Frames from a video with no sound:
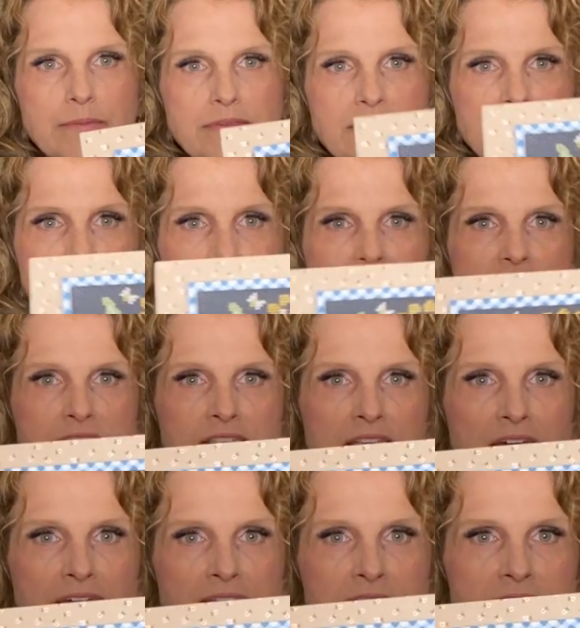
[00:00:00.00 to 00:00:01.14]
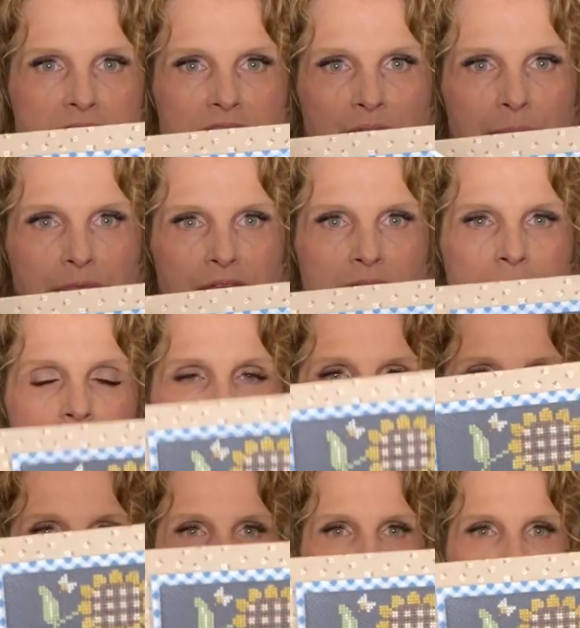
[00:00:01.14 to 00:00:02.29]
It's this size, same thing.
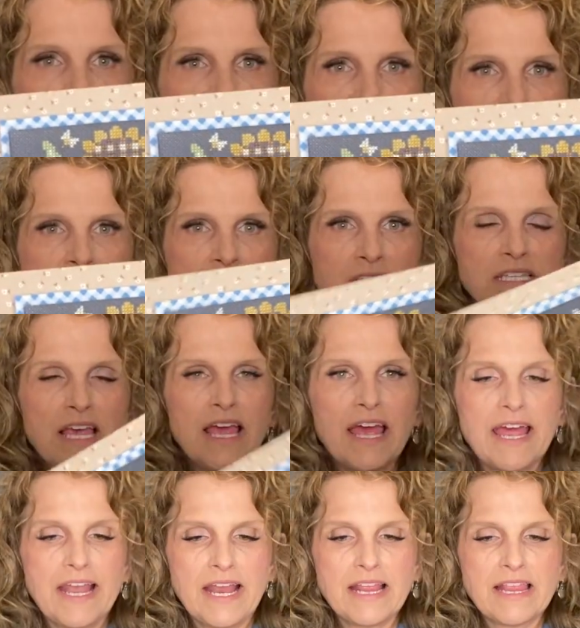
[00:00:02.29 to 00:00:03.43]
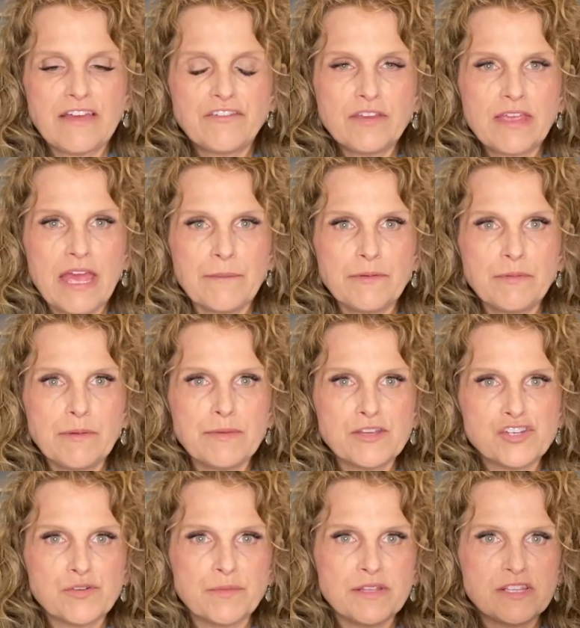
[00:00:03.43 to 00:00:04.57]
I'll finish this, and I kept my
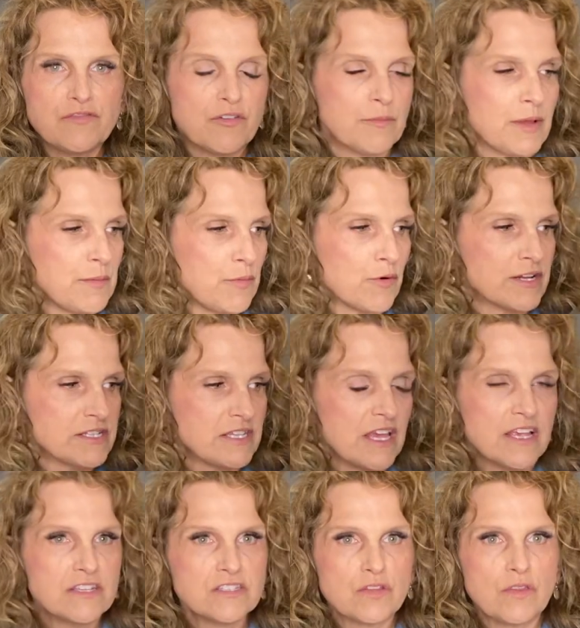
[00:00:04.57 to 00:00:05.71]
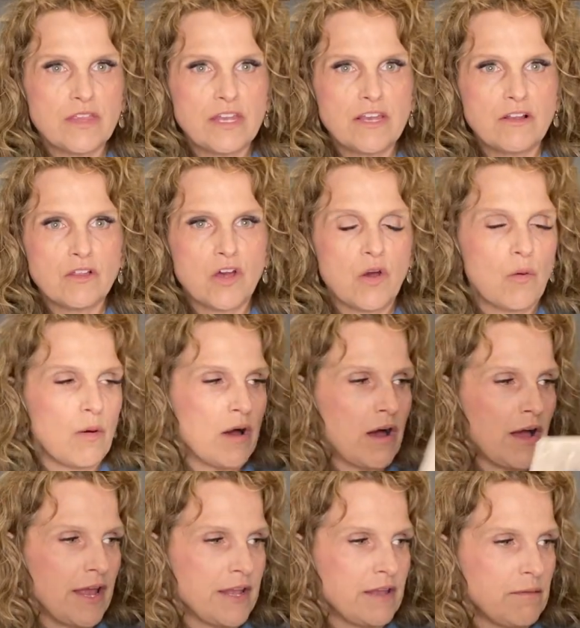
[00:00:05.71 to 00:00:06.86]
measurements for my boards so that it'll go
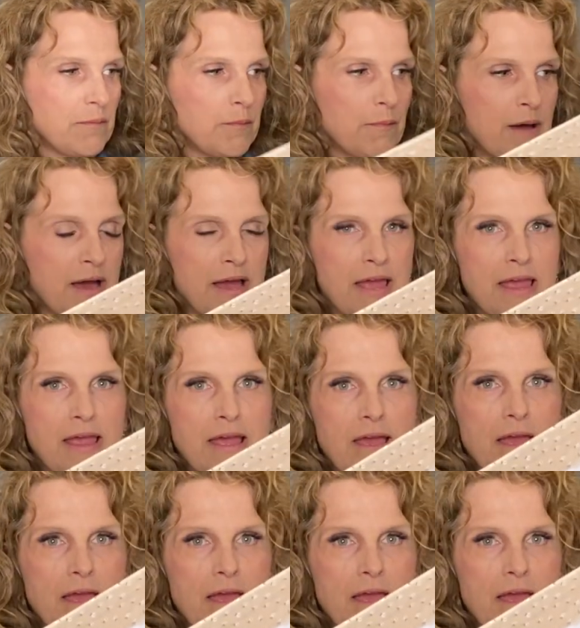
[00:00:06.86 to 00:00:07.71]
on my